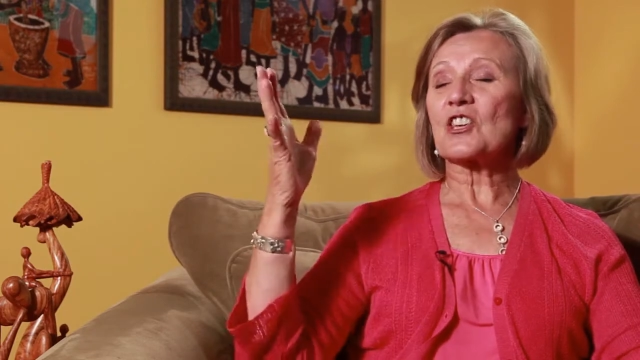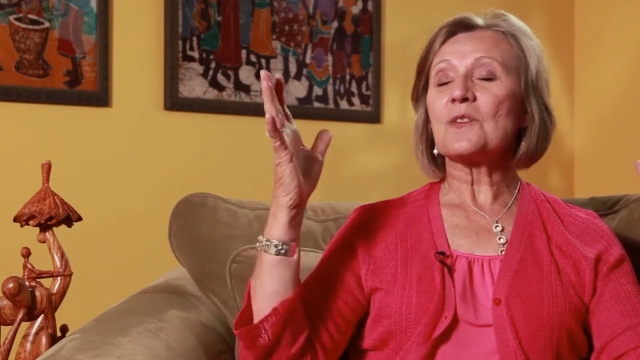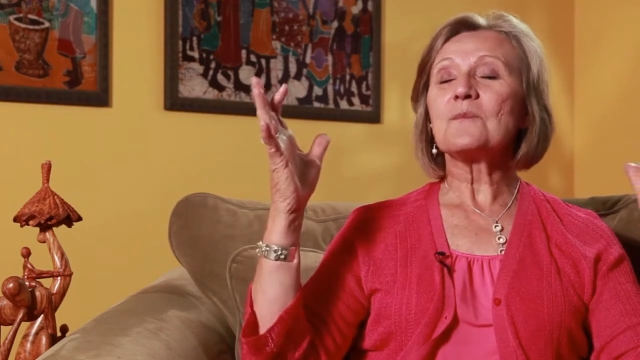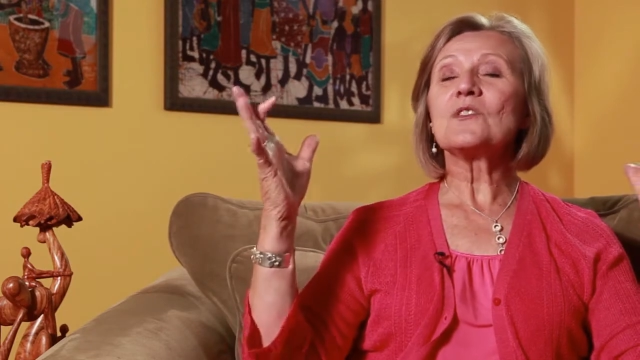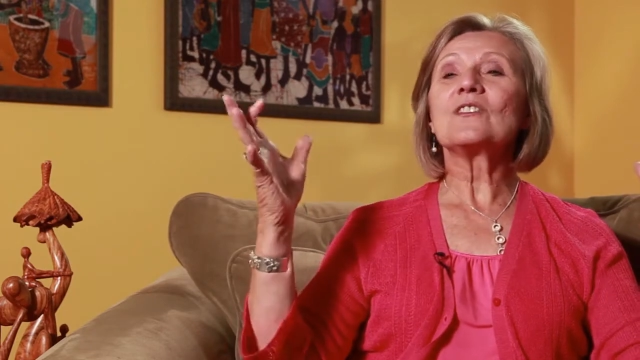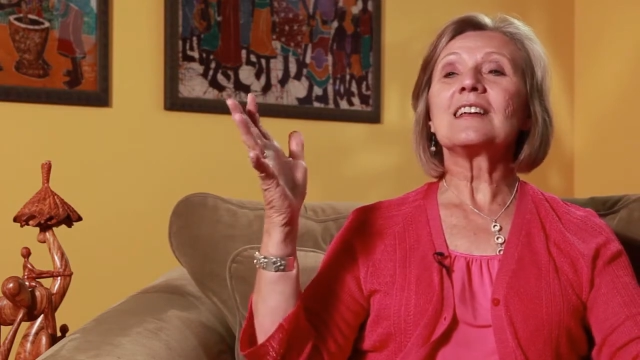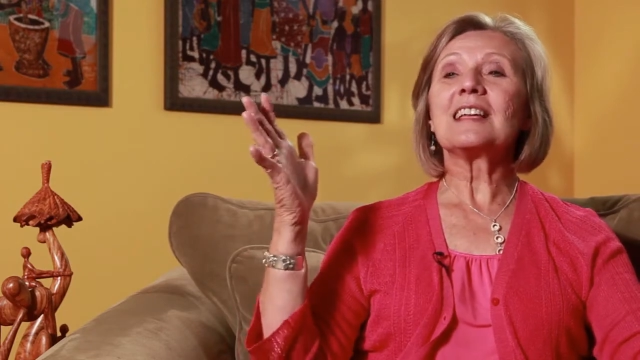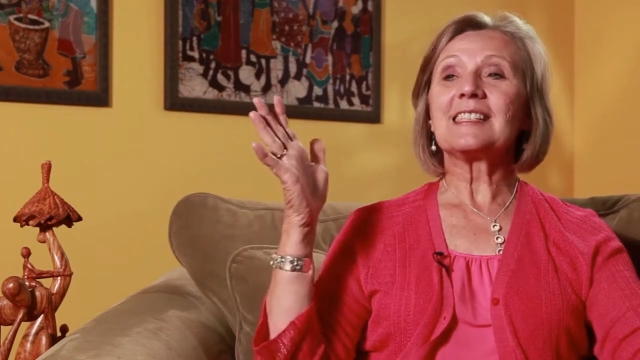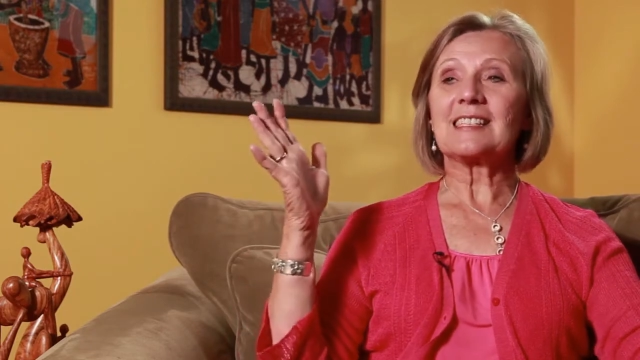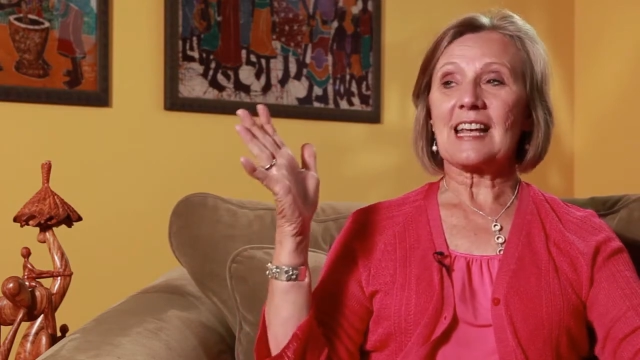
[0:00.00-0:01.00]

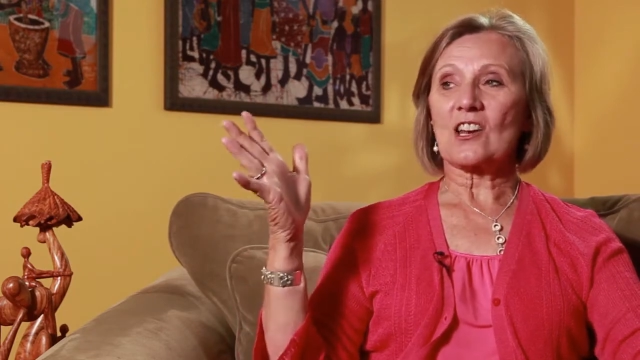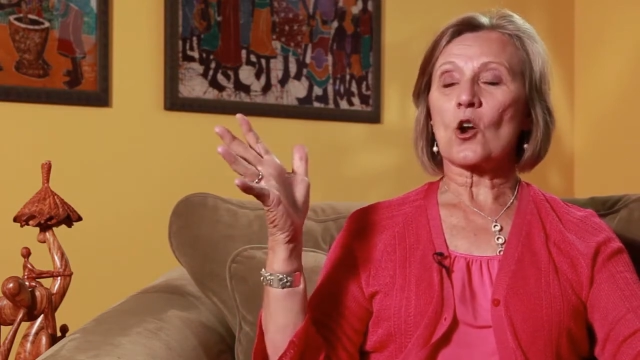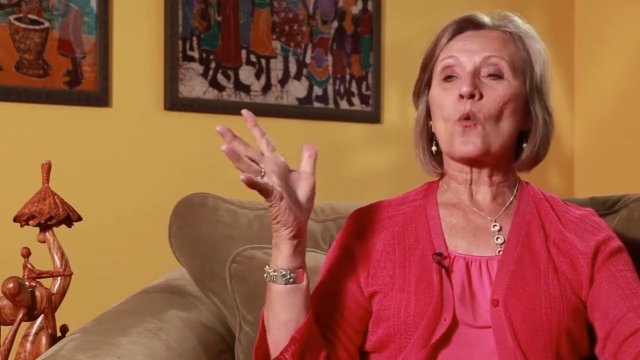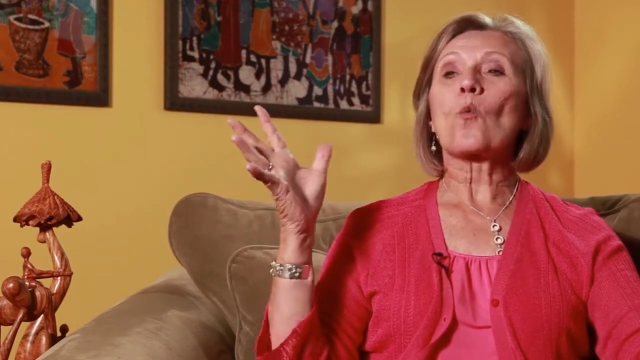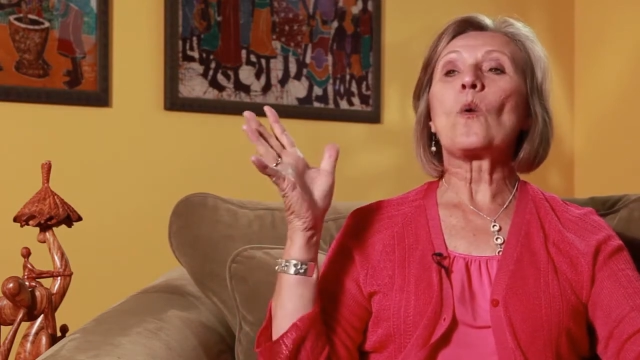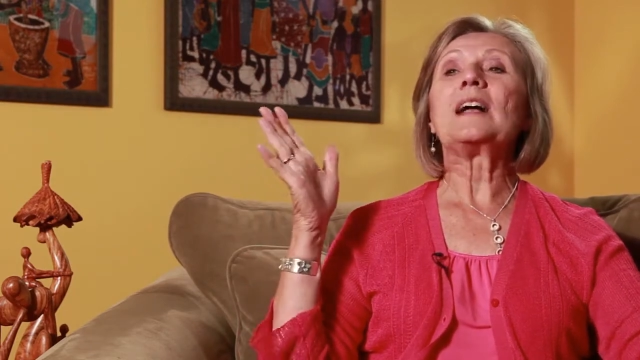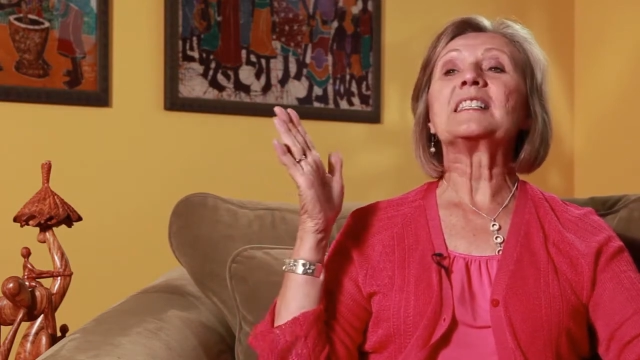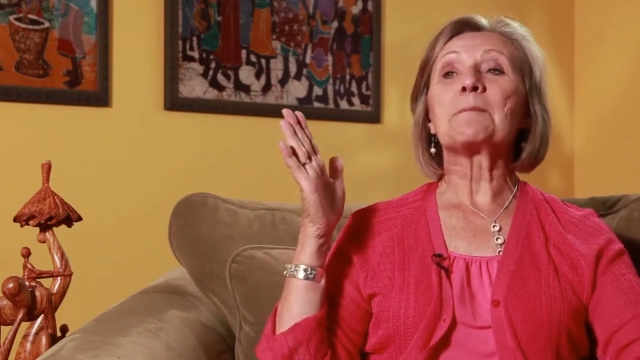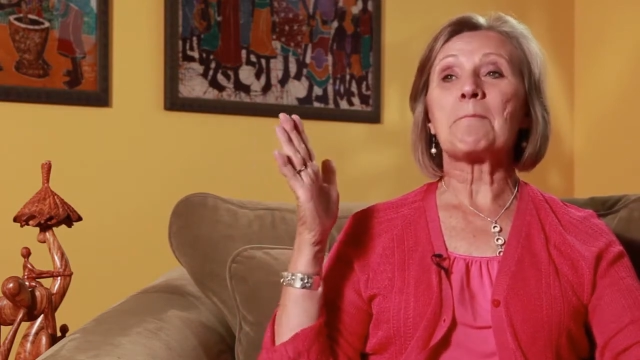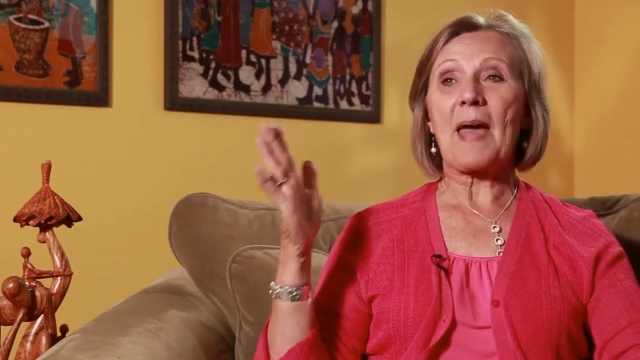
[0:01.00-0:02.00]
community center was
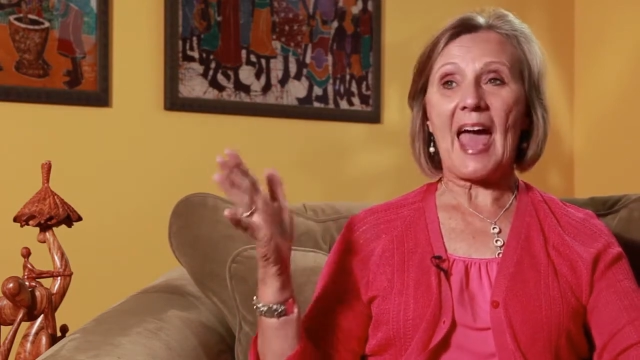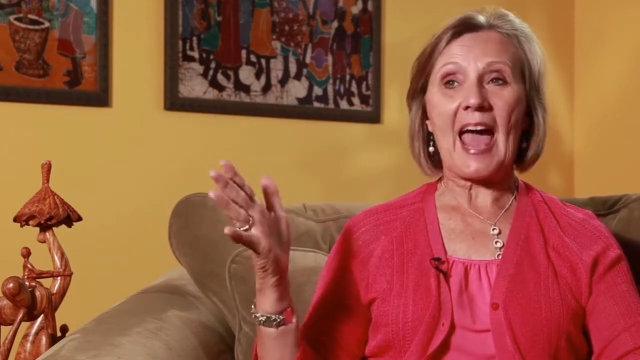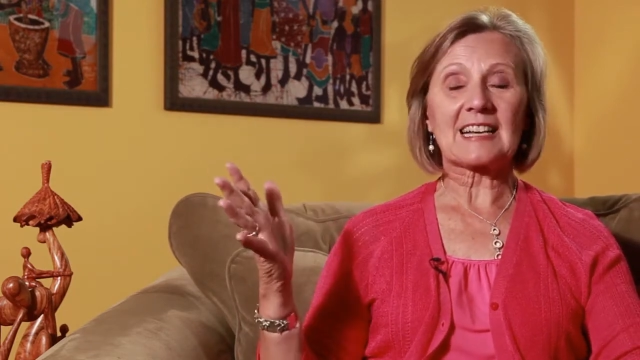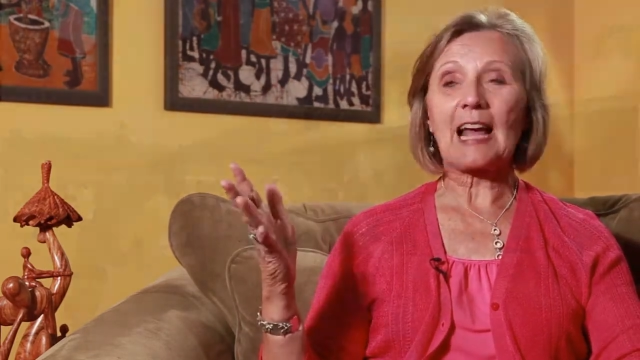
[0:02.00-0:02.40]
packed.